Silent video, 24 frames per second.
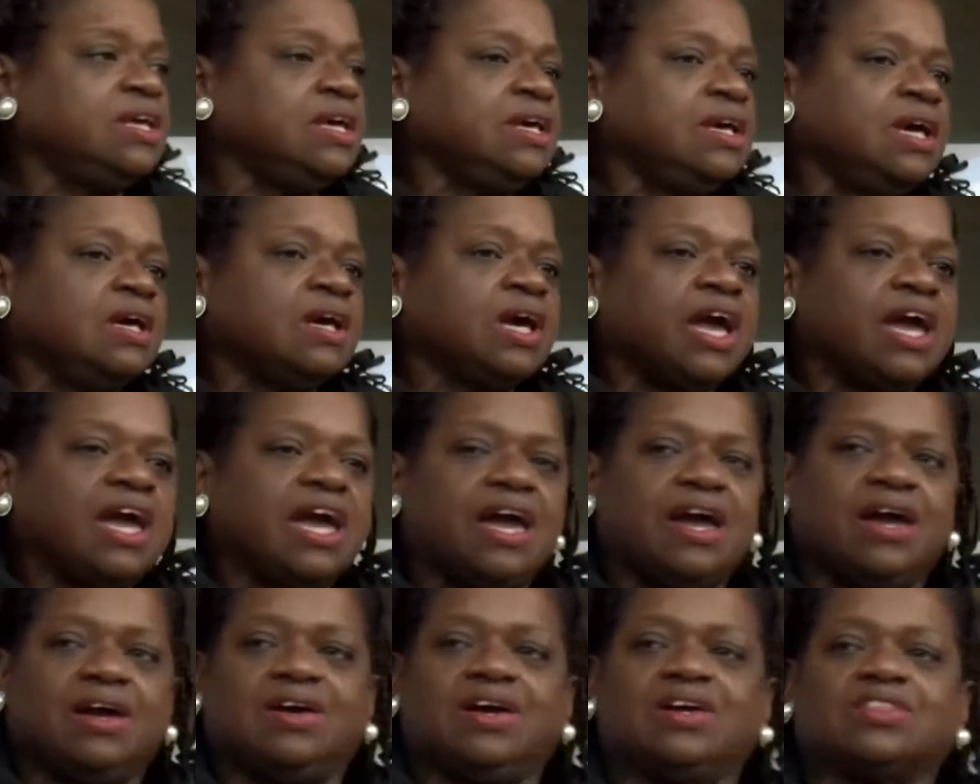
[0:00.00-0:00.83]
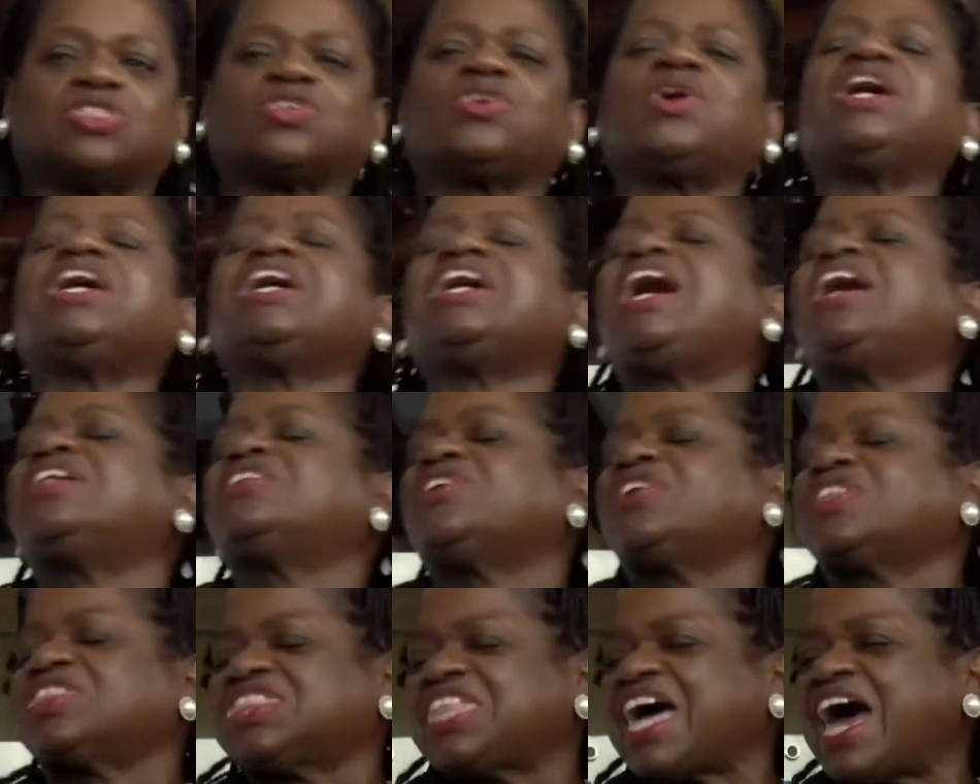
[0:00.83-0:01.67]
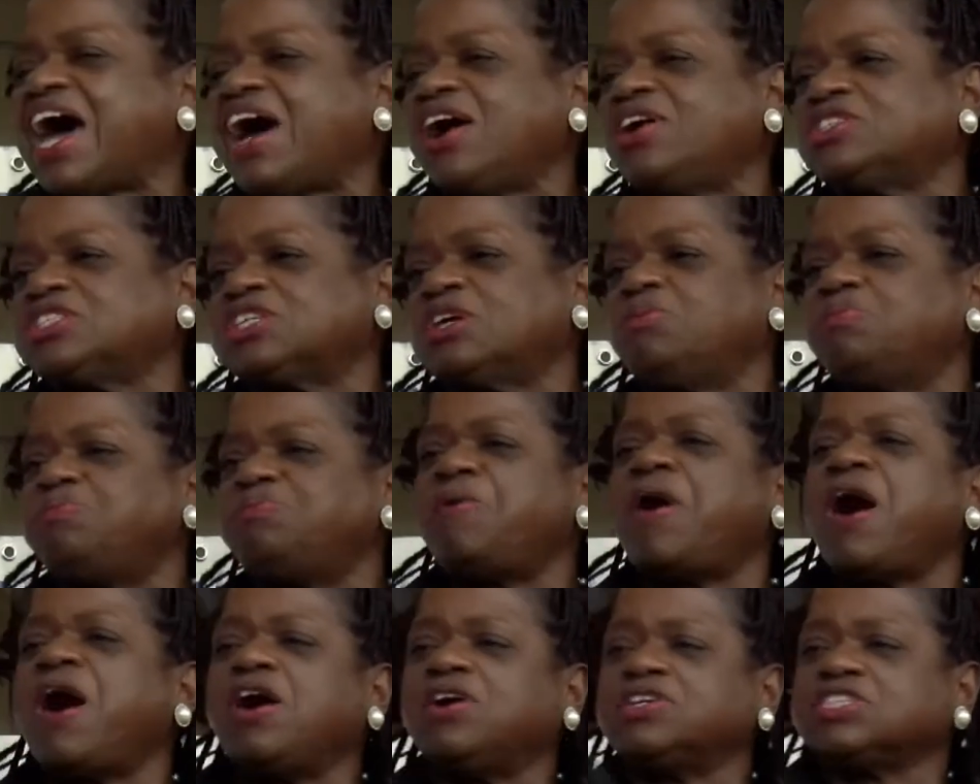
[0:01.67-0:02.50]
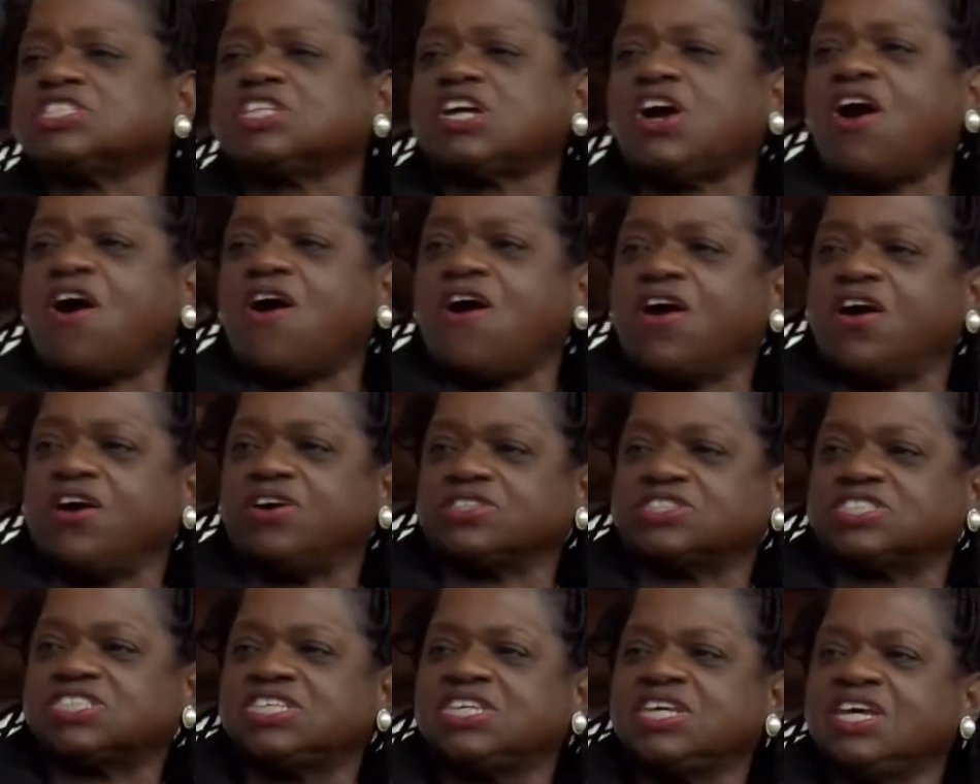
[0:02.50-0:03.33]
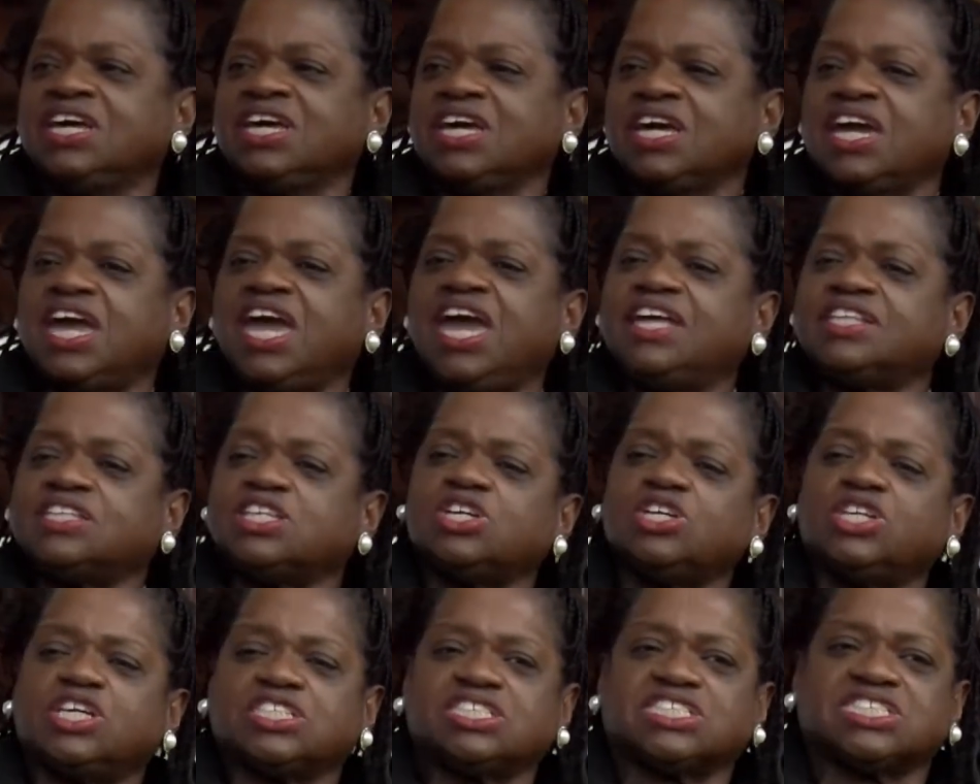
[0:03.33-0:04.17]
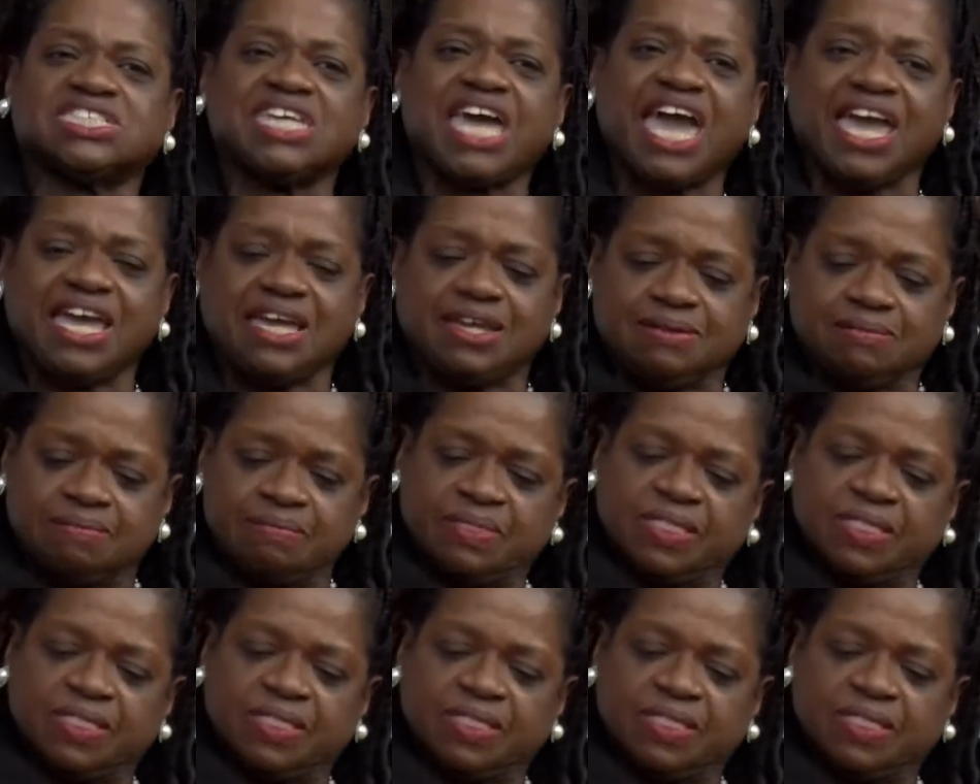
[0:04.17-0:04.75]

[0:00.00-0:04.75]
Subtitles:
300,000 postcards into the state.